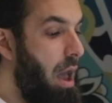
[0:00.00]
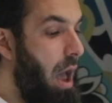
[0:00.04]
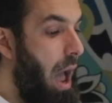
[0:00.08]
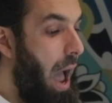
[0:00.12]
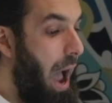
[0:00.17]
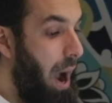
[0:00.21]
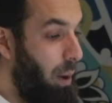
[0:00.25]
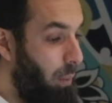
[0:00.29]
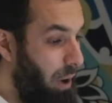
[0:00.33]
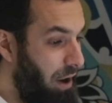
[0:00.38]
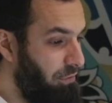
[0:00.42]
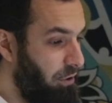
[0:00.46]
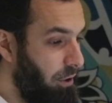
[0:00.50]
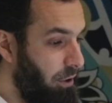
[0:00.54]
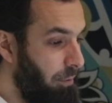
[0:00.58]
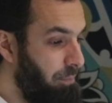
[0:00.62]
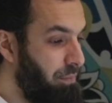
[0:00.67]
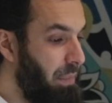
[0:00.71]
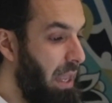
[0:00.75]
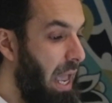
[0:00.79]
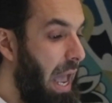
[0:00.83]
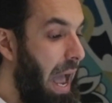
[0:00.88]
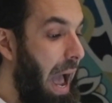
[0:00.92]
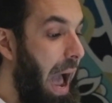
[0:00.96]

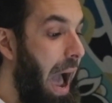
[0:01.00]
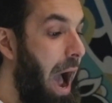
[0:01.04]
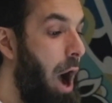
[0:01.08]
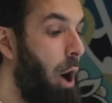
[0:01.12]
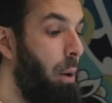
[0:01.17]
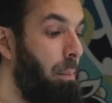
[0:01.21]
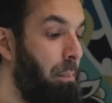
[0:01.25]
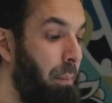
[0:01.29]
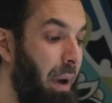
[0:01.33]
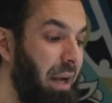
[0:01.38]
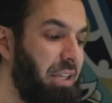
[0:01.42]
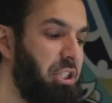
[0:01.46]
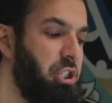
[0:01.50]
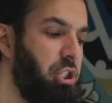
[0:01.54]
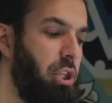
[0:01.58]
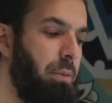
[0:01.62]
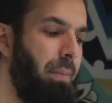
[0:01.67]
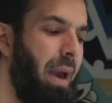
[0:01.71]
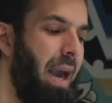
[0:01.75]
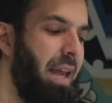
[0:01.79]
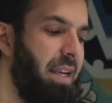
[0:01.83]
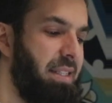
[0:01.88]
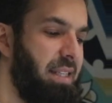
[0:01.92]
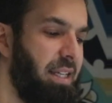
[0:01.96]
However, how much the
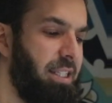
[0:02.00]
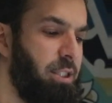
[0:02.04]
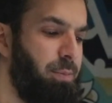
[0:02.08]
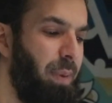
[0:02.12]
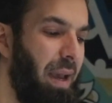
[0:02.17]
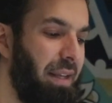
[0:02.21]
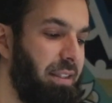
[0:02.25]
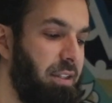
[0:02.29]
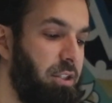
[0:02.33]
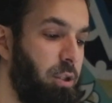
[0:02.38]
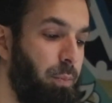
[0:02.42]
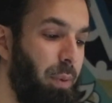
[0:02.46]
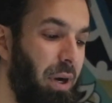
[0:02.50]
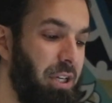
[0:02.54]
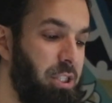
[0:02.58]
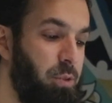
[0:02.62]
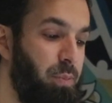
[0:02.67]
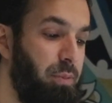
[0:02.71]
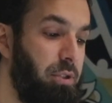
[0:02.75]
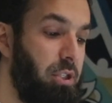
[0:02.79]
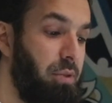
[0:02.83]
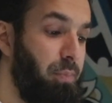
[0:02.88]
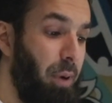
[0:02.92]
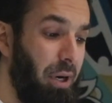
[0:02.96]
man is expected to
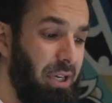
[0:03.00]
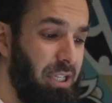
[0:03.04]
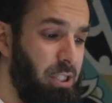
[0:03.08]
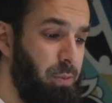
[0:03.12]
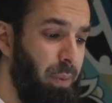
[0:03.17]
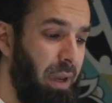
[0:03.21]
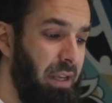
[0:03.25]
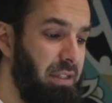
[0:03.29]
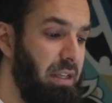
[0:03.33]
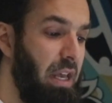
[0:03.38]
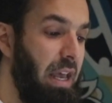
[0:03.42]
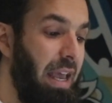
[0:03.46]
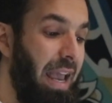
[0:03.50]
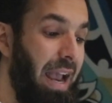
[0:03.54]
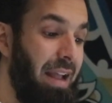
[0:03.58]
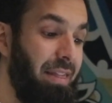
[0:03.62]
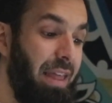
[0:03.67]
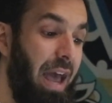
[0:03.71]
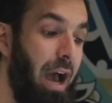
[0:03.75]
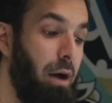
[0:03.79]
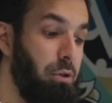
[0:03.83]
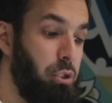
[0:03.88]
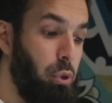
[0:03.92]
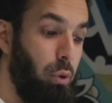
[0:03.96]
participate in
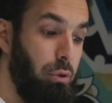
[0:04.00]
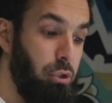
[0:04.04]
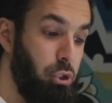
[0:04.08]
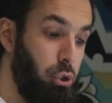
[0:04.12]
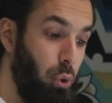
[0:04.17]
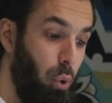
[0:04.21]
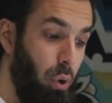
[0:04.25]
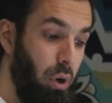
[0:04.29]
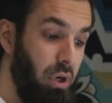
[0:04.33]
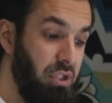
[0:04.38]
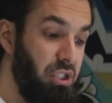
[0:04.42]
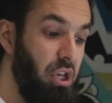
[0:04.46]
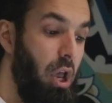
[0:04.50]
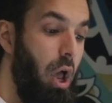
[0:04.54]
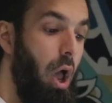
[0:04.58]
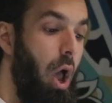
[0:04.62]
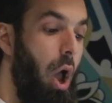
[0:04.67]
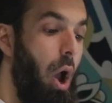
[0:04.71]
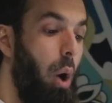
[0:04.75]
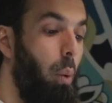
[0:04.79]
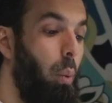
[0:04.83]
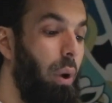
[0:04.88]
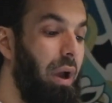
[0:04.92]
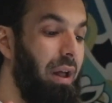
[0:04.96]
the household chores
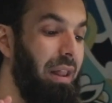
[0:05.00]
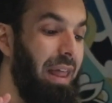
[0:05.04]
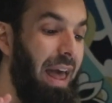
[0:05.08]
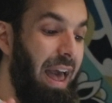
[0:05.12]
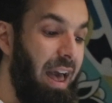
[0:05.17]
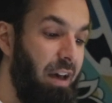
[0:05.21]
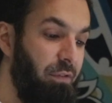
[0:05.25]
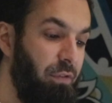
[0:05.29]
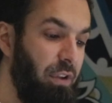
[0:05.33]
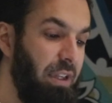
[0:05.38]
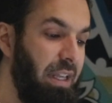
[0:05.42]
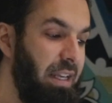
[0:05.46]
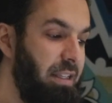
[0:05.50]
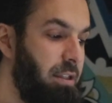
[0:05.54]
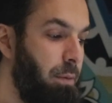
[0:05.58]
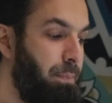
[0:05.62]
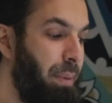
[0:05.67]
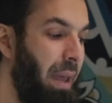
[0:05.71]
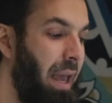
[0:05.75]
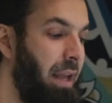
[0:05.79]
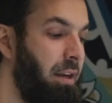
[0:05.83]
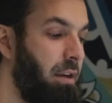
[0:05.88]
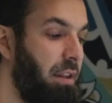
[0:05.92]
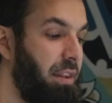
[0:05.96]
will heavily
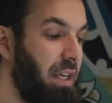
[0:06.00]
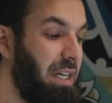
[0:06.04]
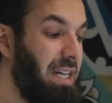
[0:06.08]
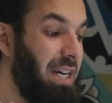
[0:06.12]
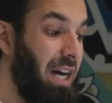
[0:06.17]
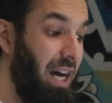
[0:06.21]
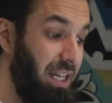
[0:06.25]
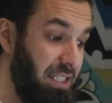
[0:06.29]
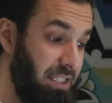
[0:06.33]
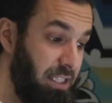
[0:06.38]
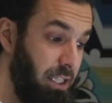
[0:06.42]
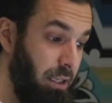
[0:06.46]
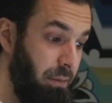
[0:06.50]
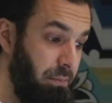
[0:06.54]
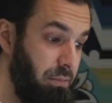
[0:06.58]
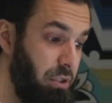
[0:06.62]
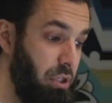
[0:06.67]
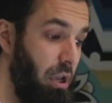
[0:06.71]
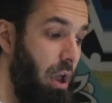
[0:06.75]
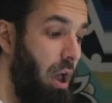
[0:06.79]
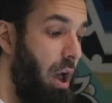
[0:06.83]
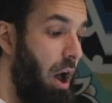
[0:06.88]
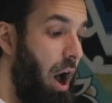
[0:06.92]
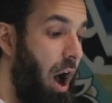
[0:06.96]
depend on the
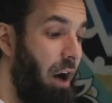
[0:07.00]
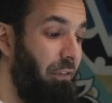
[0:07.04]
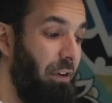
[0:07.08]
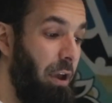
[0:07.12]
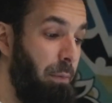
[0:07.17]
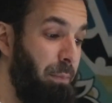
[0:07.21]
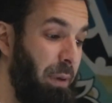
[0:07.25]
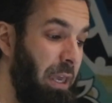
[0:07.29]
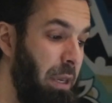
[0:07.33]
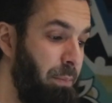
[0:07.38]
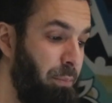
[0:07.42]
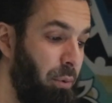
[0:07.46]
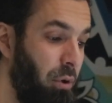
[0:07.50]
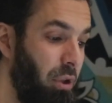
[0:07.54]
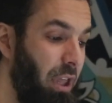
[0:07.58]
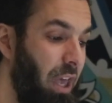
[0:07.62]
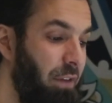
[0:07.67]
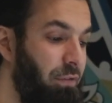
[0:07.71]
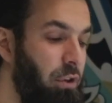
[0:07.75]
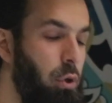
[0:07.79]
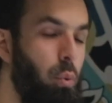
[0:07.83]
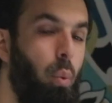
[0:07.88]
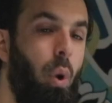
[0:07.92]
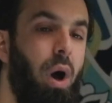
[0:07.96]
customs of a people
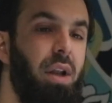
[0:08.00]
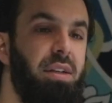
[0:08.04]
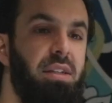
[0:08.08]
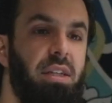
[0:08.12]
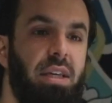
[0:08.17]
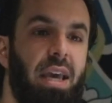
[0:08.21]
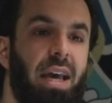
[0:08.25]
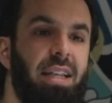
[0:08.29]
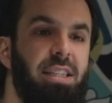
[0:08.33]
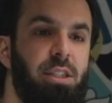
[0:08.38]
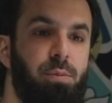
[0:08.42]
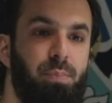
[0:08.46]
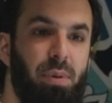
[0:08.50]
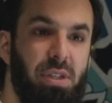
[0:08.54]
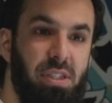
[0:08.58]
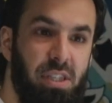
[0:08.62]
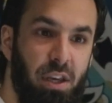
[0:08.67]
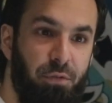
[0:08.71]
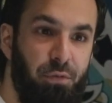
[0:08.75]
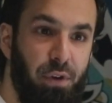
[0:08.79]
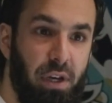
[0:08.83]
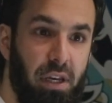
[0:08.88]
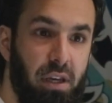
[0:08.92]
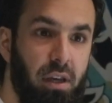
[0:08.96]
if you want to get
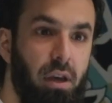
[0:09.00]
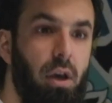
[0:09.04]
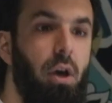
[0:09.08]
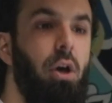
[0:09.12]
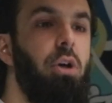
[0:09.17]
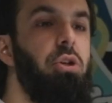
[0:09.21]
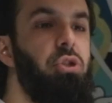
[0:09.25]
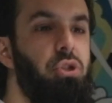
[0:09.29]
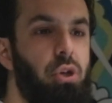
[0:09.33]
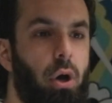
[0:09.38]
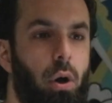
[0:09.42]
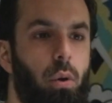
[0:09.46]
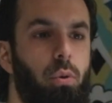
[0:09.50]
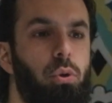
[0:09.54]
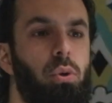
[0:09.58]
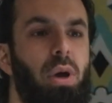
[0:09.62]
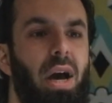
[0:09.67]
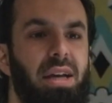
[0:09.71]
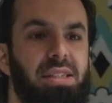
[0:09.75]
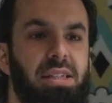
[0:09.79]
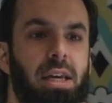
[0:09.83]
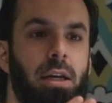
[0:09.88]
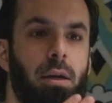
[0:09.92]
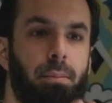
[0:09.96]
specific. So you
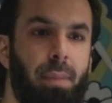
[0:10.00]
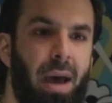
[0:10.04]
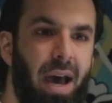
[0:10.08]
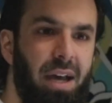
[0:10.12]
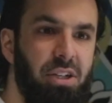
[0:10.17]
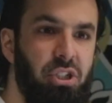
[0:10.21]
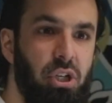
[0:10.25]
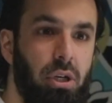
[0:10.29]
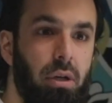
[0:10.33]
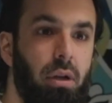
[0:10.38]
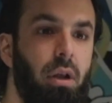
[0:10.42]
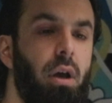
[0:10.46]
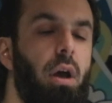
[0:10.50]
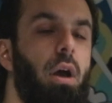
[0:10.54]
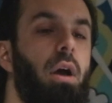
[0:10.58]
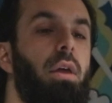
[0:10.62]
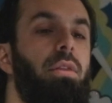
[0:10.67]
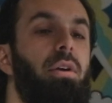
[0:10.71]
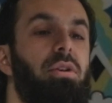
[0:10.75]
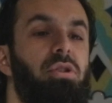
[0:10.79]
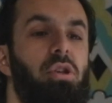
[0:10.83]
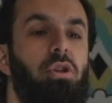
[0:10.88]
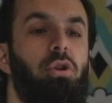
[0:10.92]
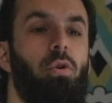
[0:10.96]
guys can imagine,
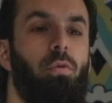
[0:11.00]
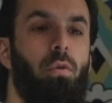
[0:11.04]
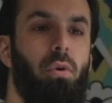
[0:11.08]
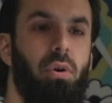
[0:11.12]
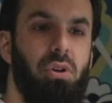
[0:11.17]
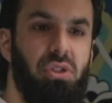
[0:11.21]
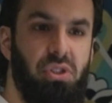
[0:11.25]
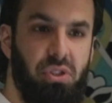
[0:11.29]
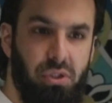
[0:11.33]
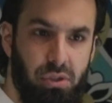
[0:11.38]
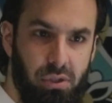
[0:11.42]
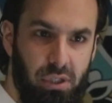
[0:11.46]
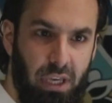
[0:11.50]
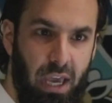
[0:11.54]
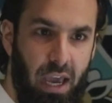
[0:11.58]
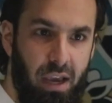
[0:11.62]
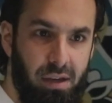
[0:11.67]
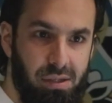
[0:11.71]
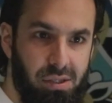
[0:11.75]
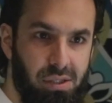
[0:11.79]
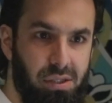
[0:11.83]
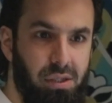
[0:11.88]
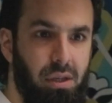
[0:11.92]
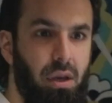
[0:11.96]
there's a divorce
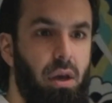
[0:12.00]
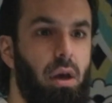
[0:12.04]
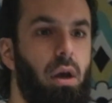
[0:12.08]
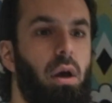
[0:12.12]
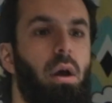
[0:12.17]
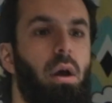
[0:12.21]
case.